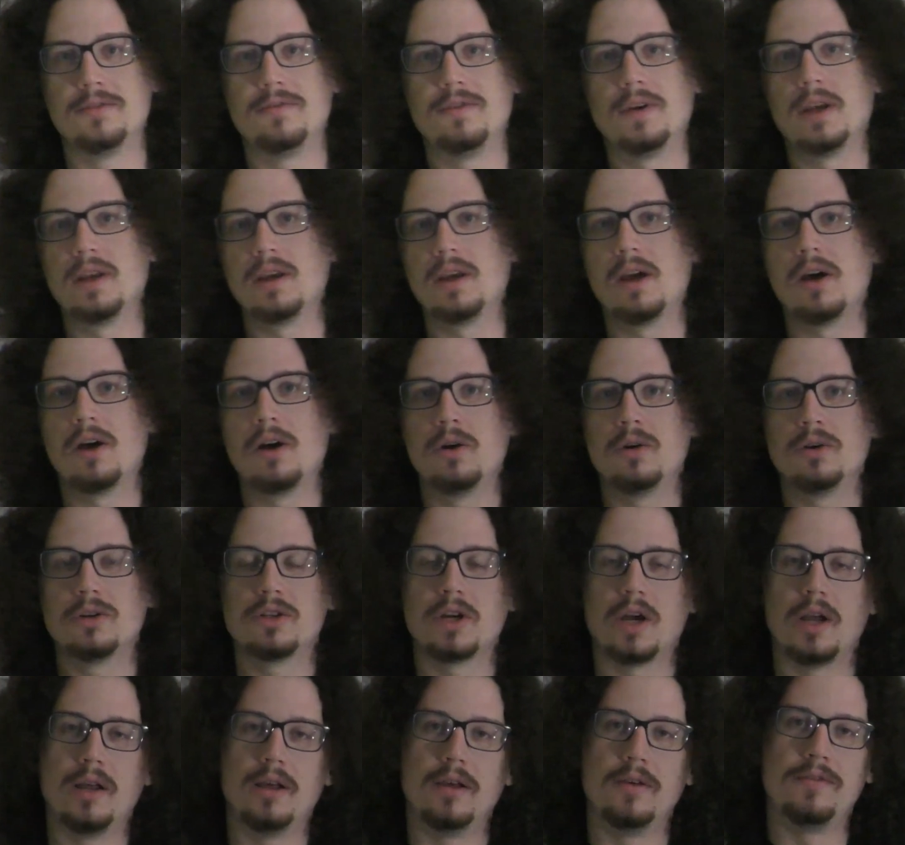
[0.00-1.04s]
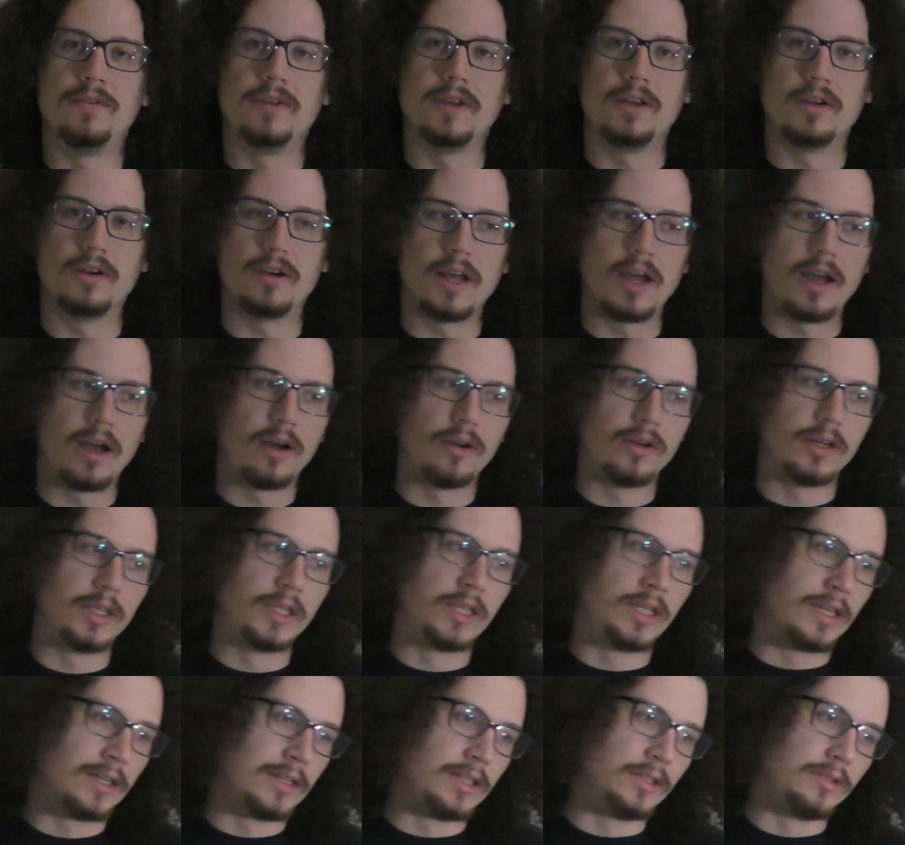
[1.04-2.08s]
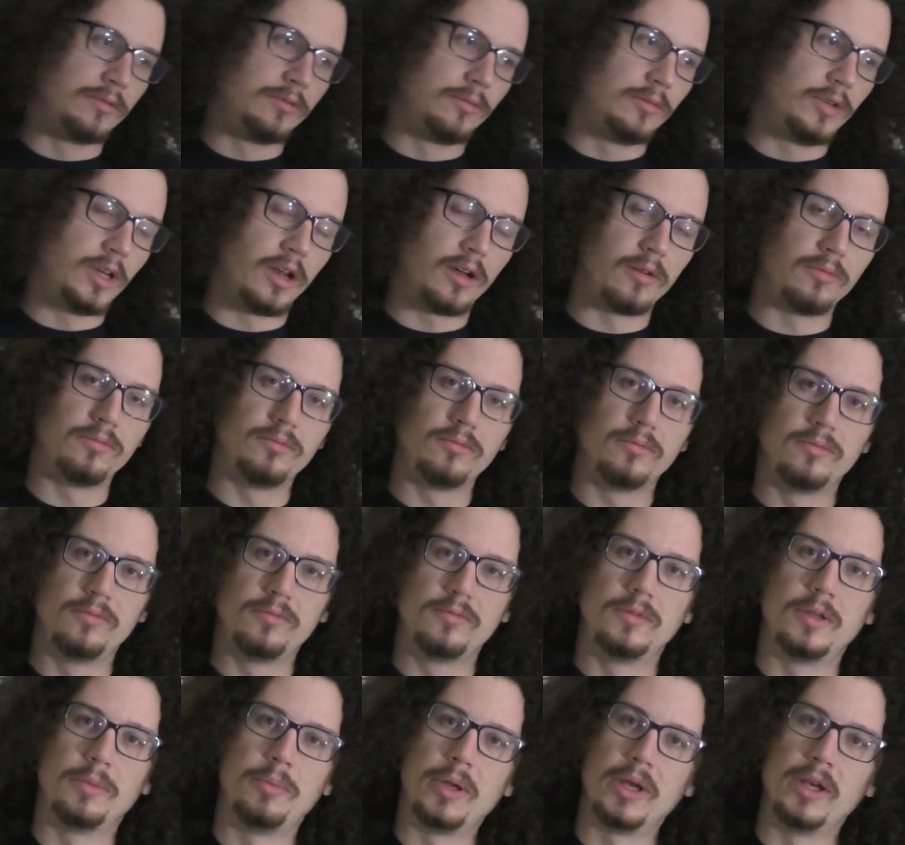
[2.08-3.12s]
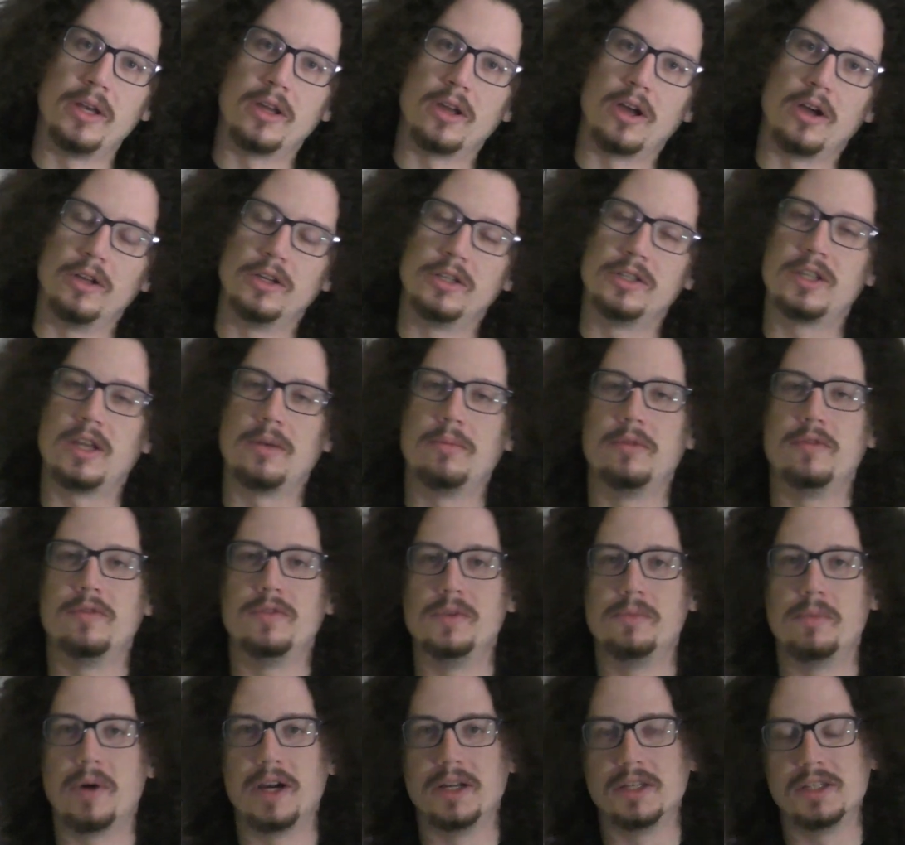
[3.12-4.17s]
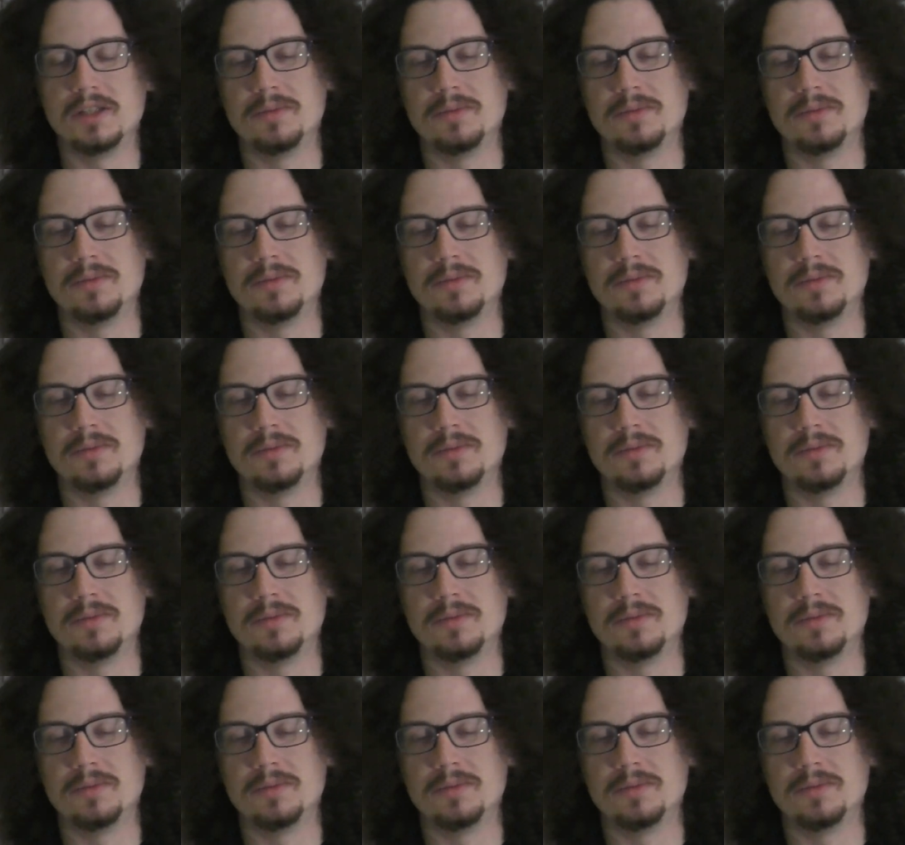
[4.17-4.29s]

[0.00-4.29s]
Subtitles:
All right, so once again, I'm gonna kind of ramble a little bit, let you have